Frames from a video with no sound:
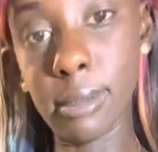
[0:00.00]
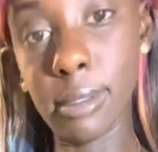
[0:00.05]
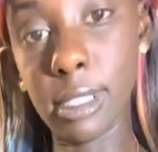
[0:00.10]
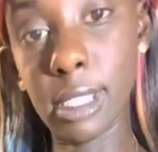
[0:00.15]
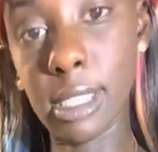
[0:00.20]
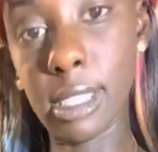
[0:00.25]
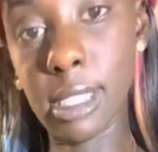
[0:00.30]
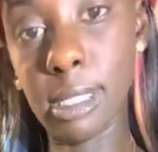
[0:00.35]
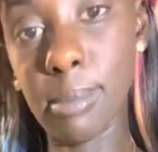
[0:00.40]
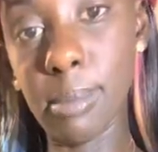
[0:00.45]

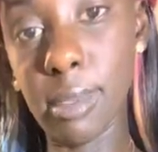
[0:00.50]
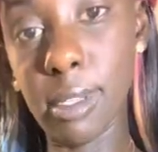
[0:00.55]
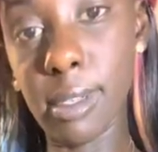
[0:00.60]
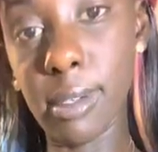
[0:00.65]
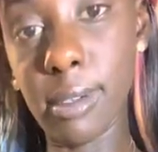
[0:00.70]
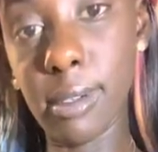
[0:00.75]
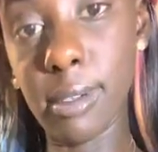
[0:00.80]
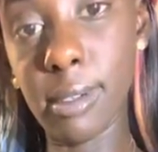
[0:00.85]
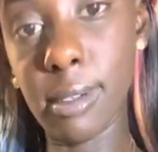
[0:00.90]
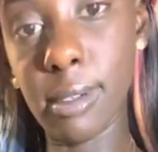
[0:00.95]
This is
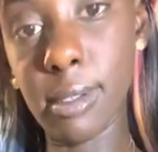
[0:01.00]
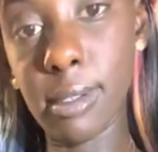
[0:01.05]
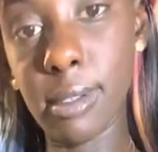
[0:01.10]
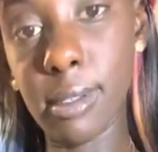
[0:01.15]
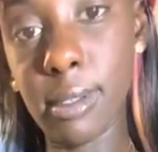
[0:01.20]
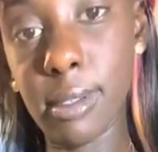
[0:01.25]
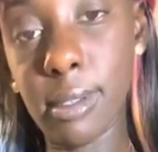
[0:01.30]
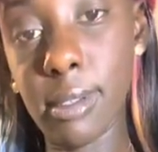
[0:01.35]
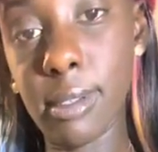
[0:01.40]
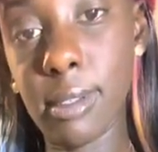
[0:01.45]
blue.
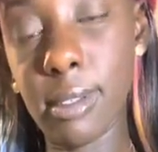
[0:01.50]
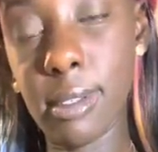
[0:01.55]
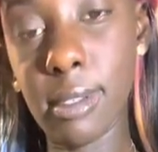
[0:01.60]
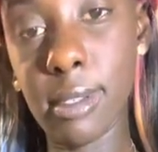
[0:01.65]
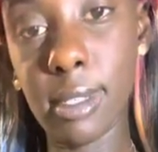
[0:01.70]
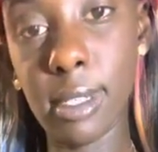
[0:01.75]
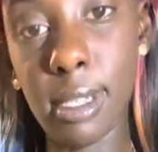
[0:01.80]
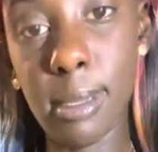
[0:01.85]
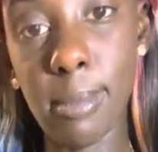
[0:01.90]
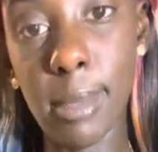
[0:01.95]

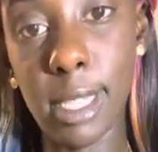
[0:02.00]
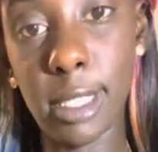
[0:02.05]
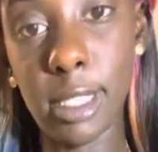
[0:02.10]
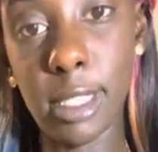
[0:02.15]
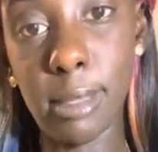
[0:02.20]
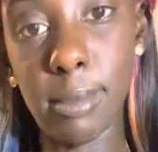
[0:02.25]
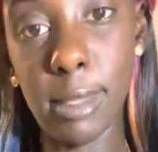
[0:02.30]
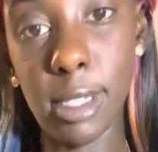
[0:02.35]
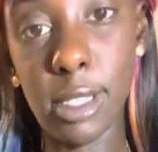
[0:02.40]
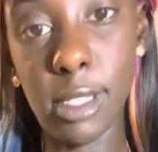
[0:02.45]
That's
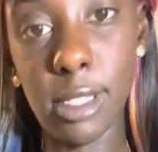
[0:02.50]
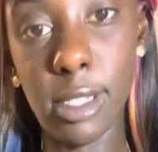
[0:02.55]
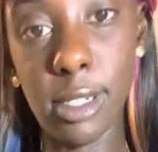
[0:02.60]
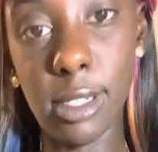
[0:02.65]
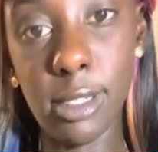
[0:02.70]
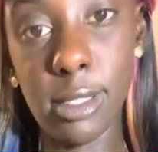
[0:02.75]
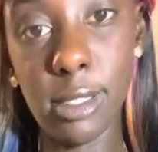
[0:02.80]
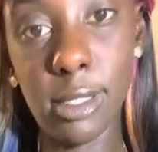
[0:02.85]
just my shit.